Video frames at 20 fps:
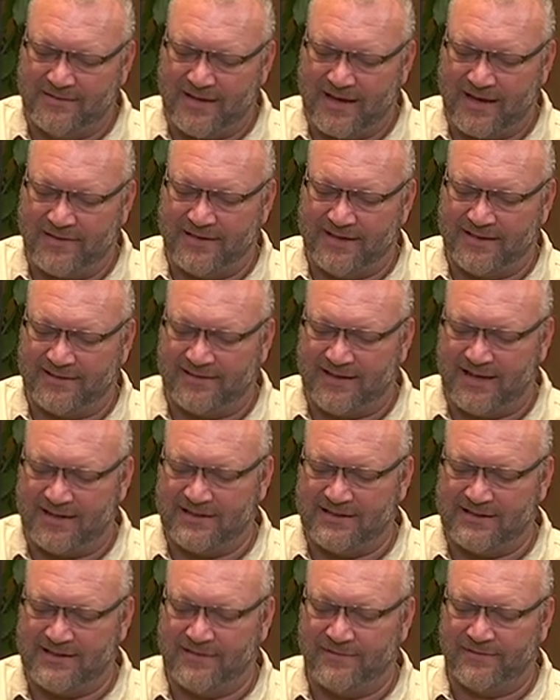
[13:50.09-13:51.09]
and the
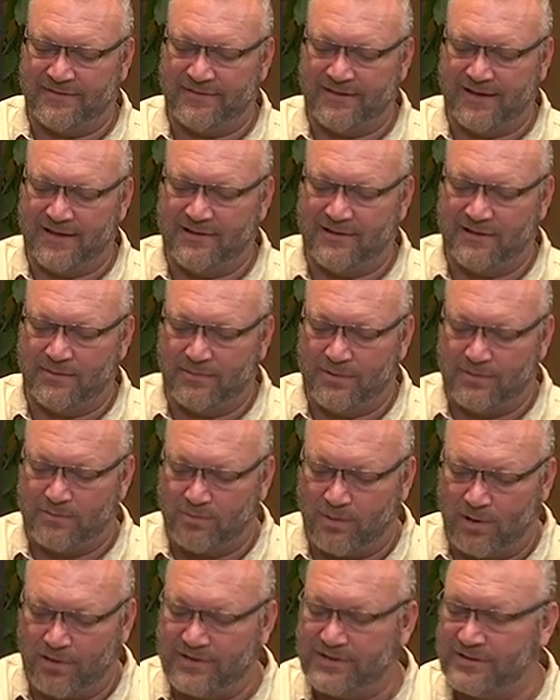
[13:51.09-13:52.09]
executives say, look, we
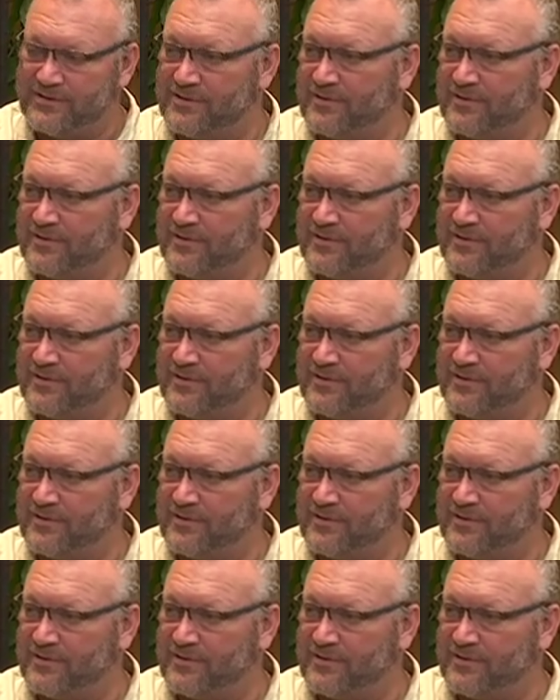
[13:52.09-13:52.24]
want you